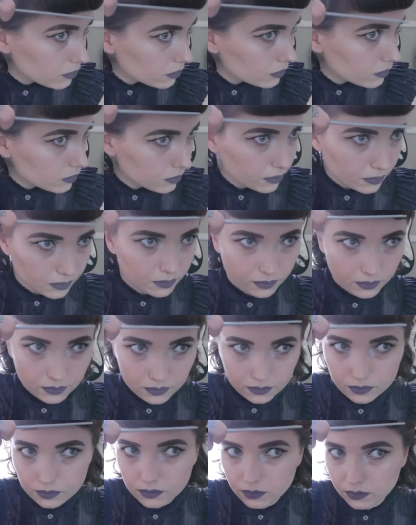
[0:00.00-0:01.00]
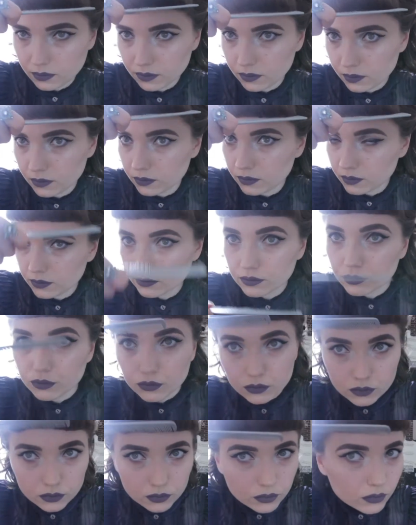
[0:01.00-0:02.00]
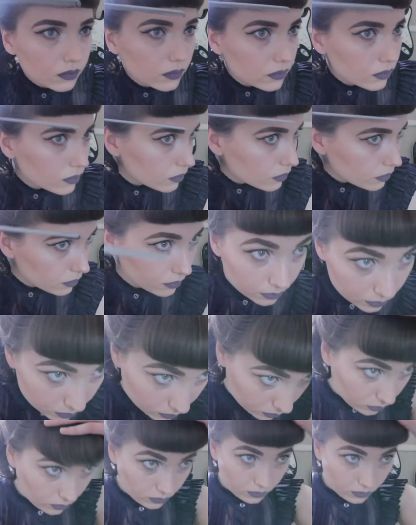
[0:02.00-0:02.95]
products, but this was just a travel